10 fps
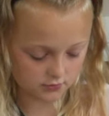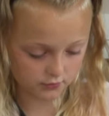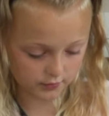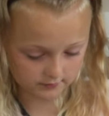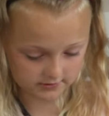
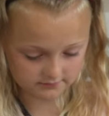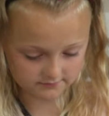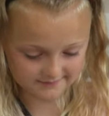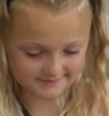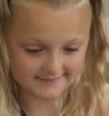Or three.
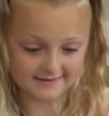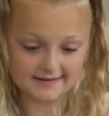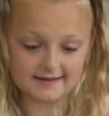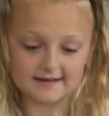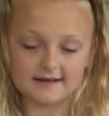
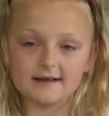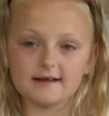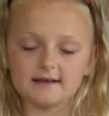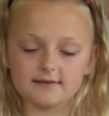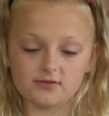
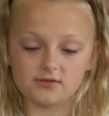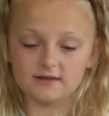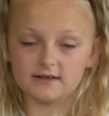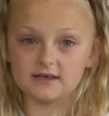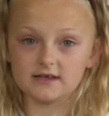
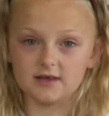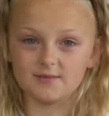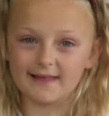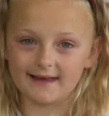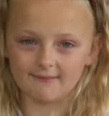
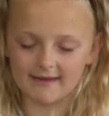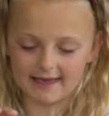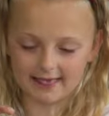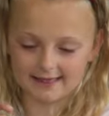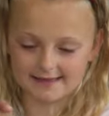Sneaky blind
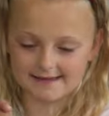bags